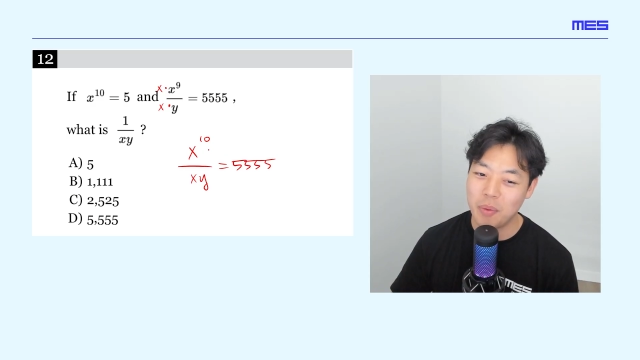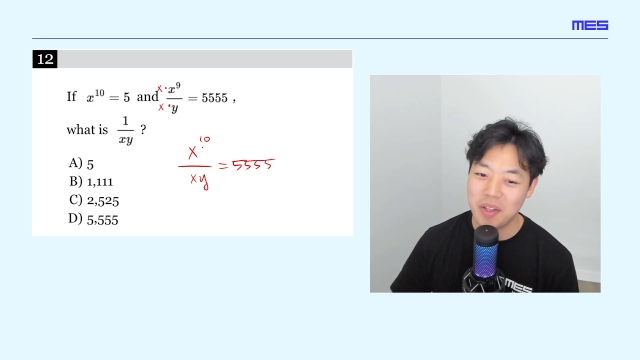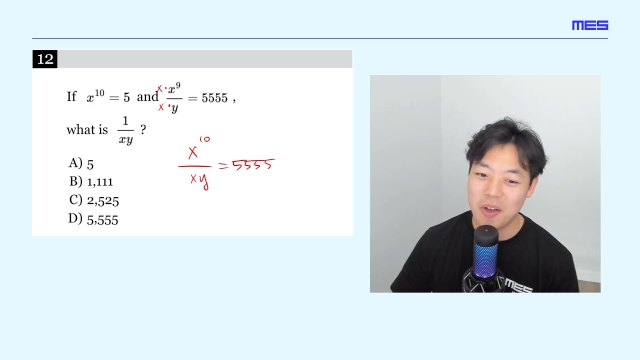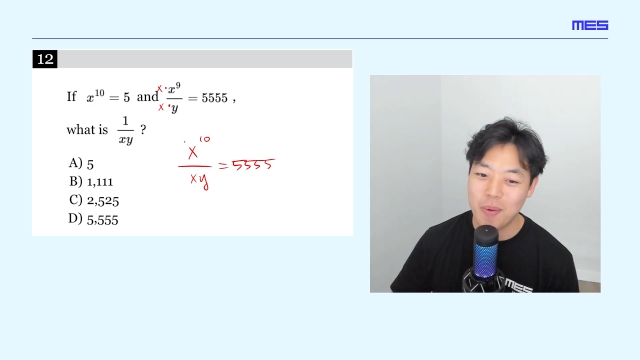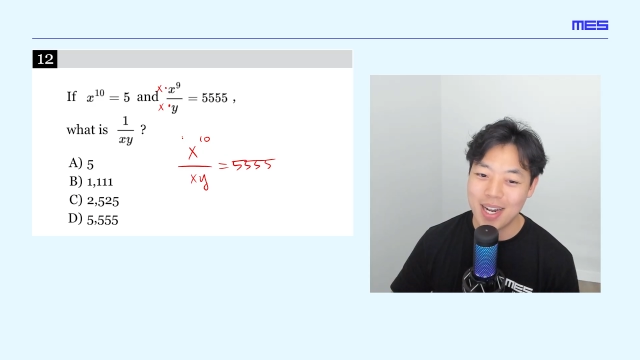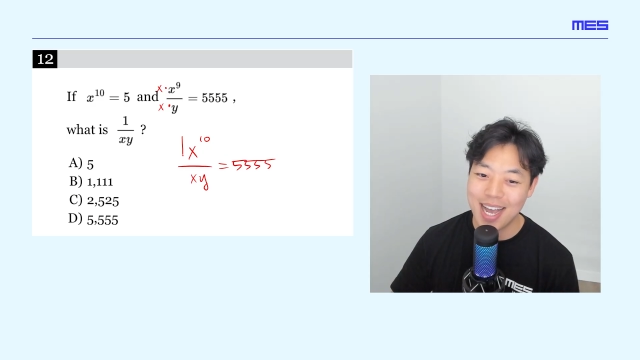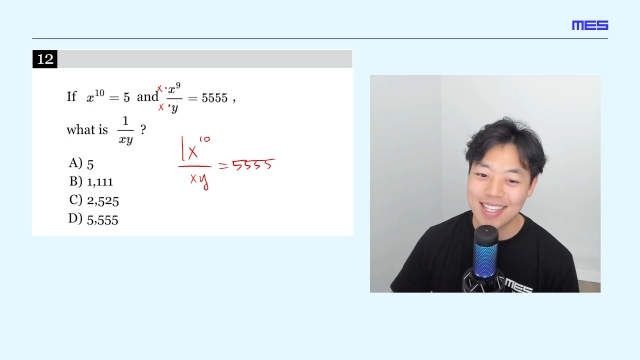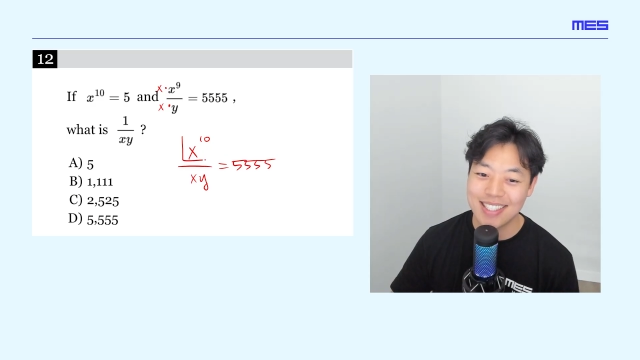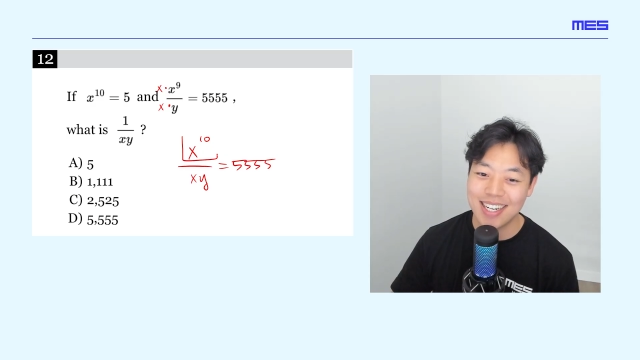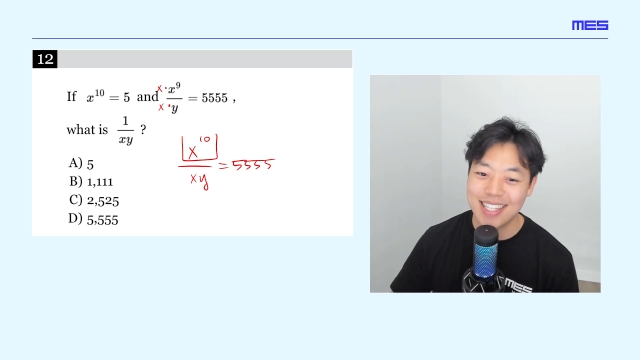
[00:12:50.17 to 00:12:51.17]
we know what
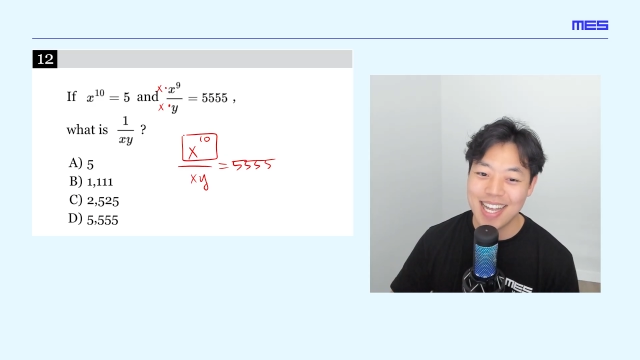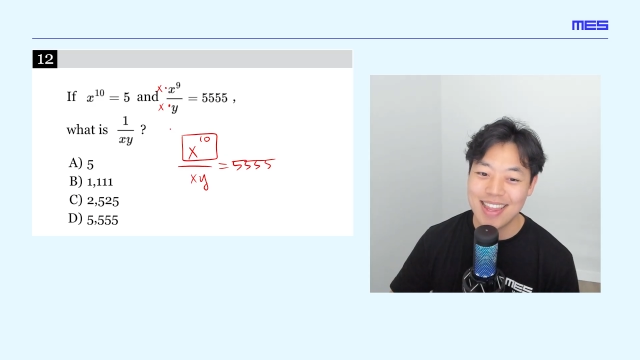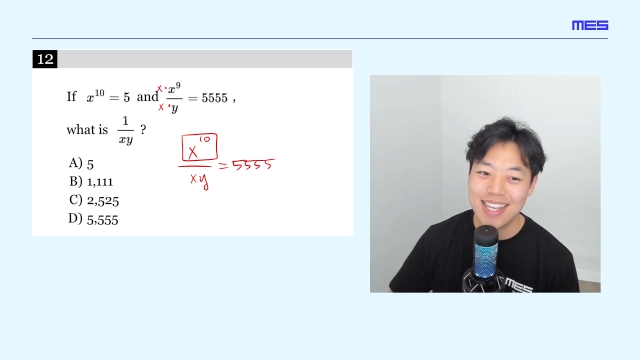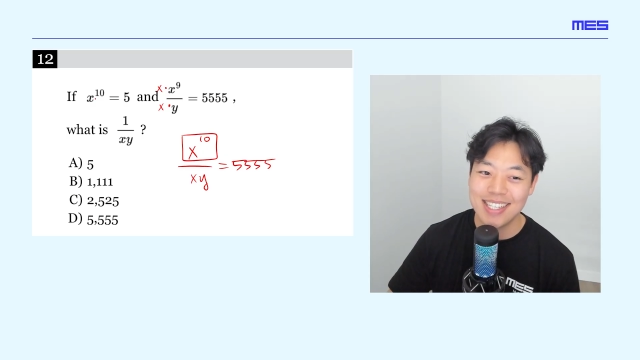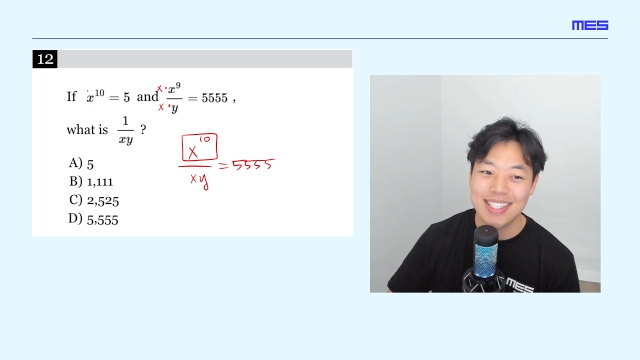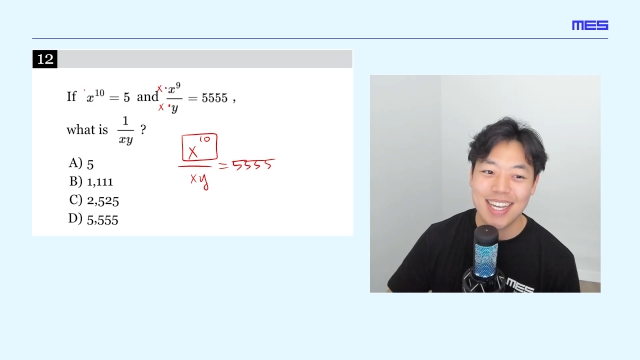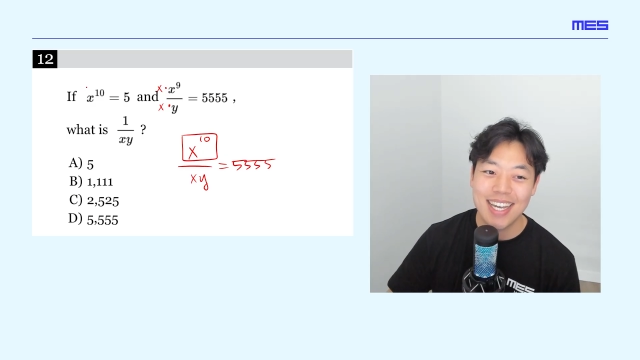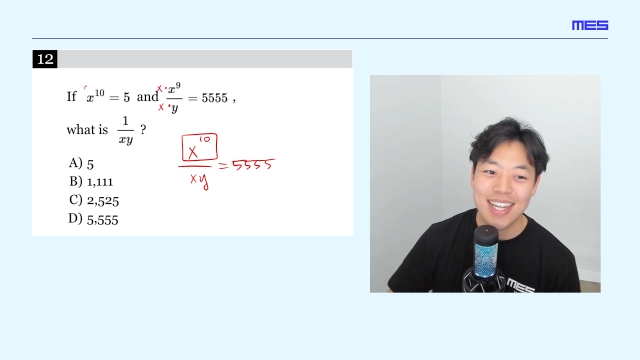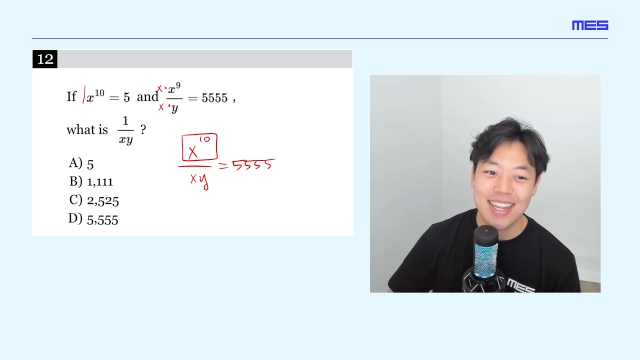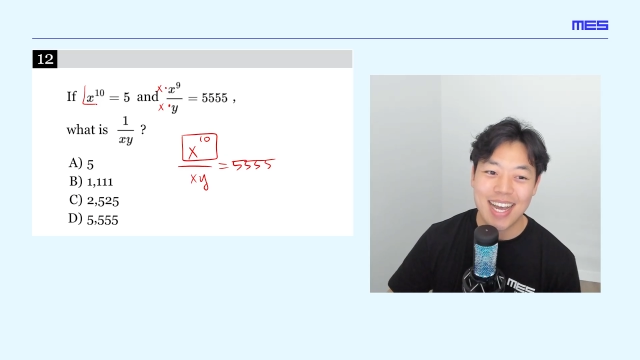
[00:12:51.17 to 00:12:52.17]
x to the 10th is.
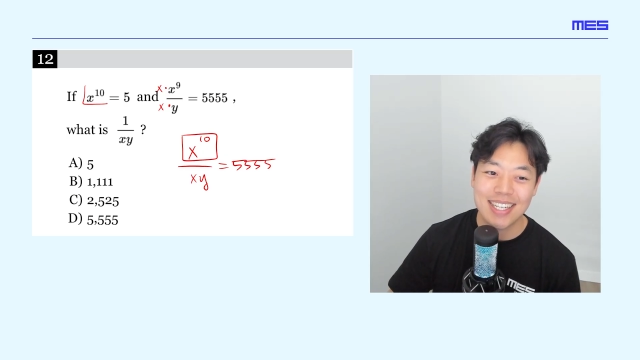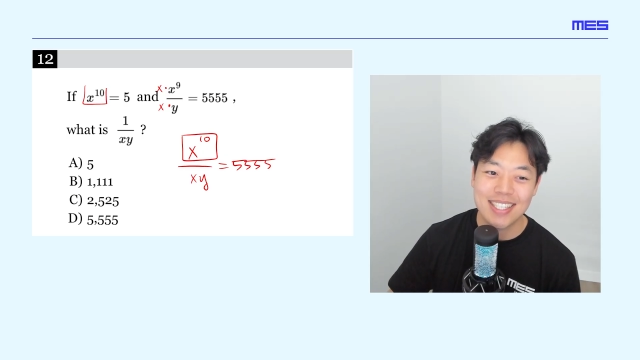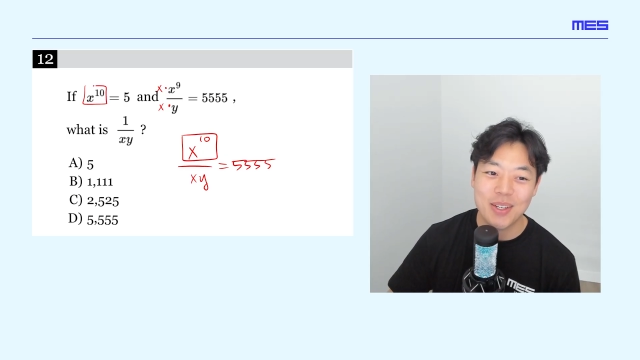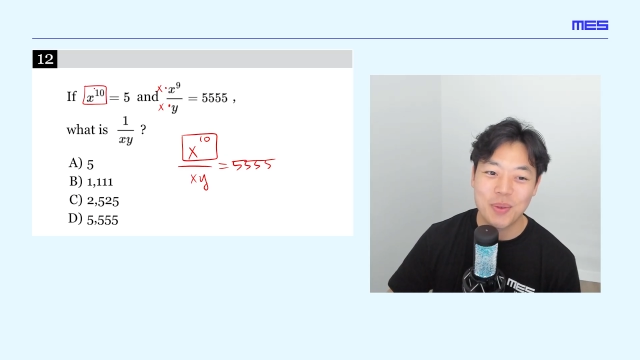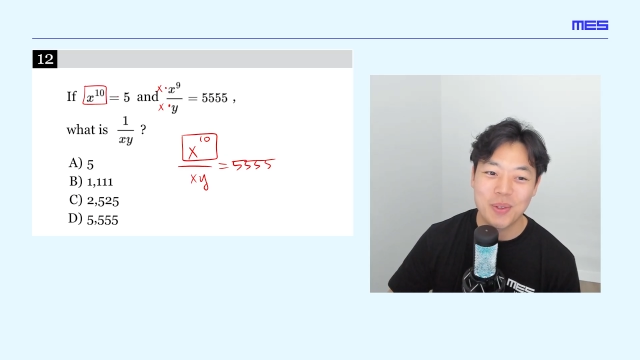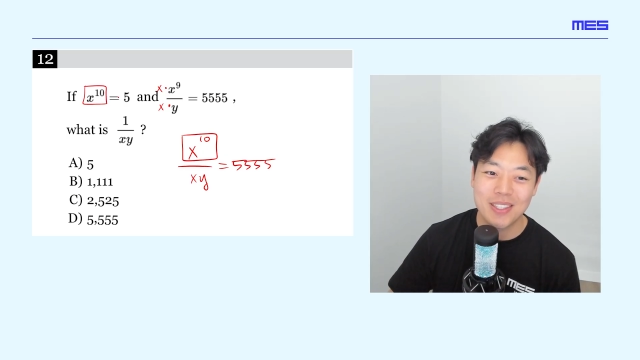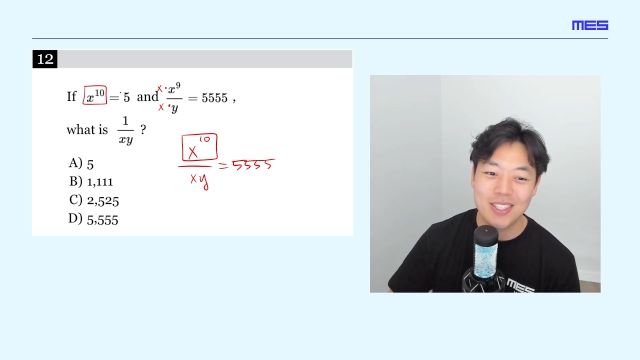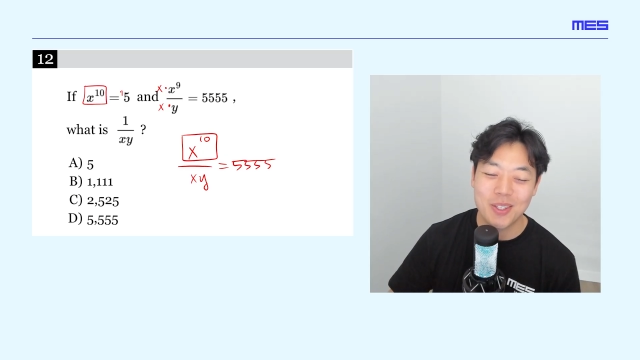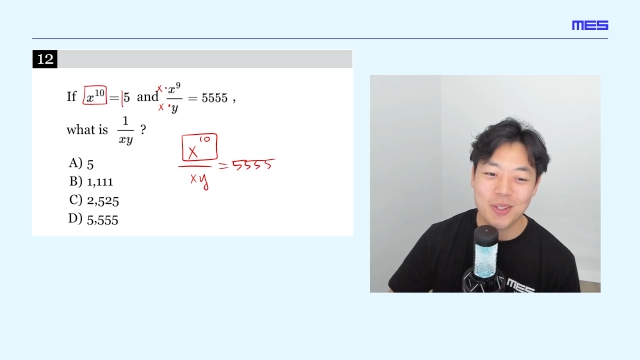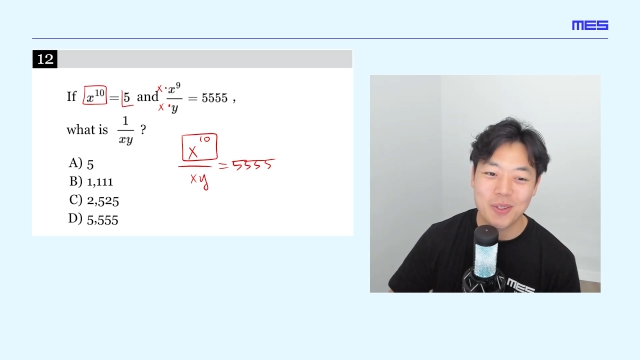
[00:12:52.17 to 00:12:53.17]
That is equal
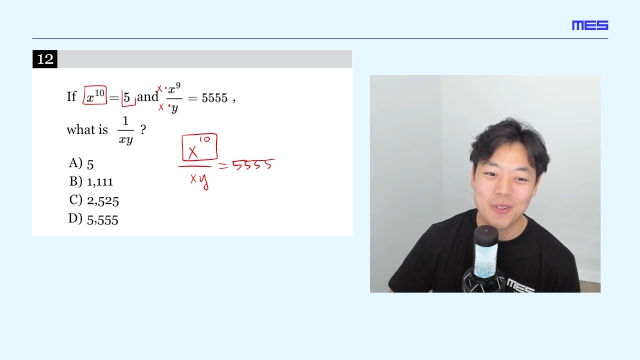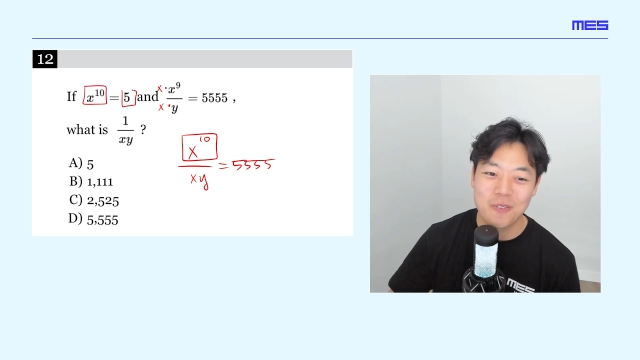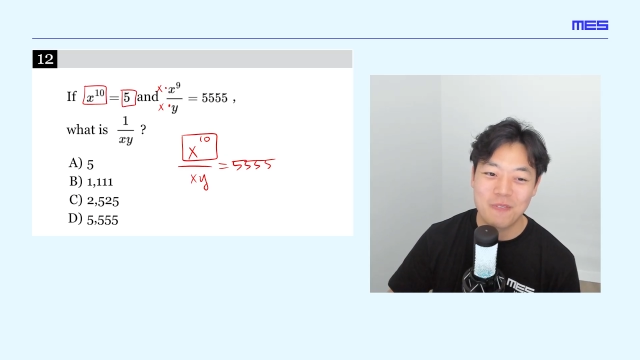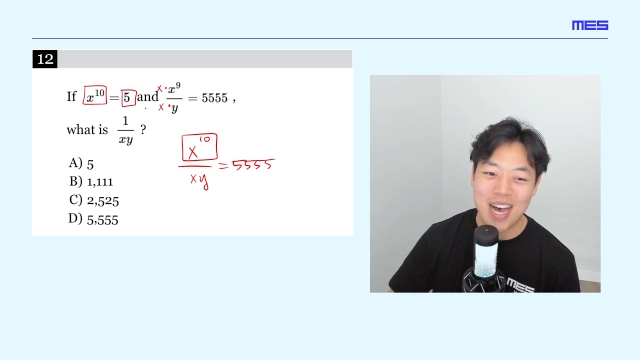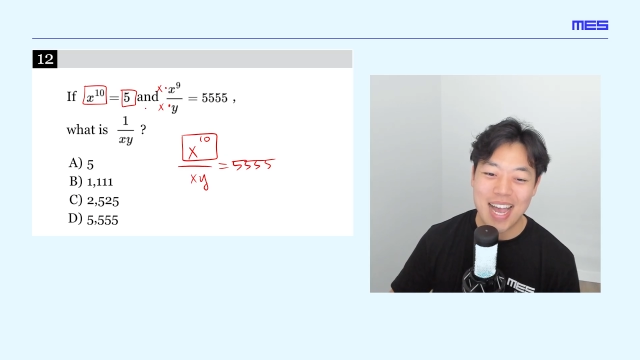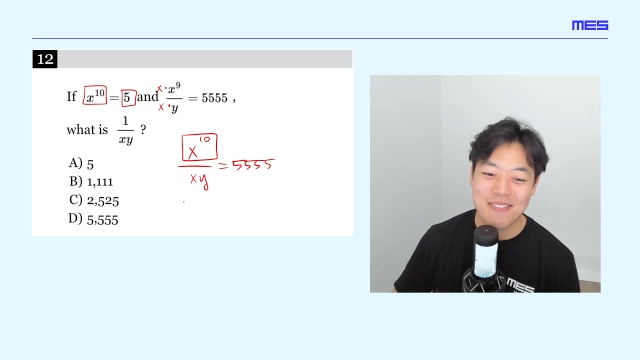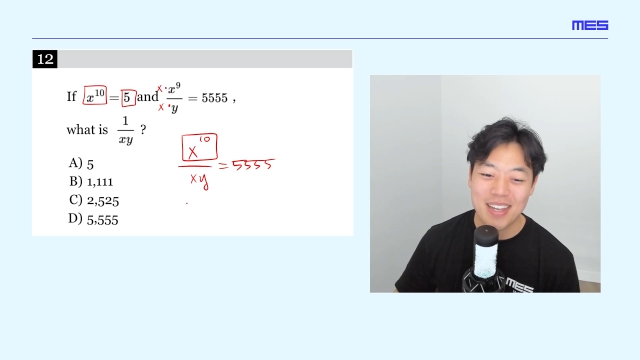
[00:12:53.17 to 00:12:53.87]
to 5.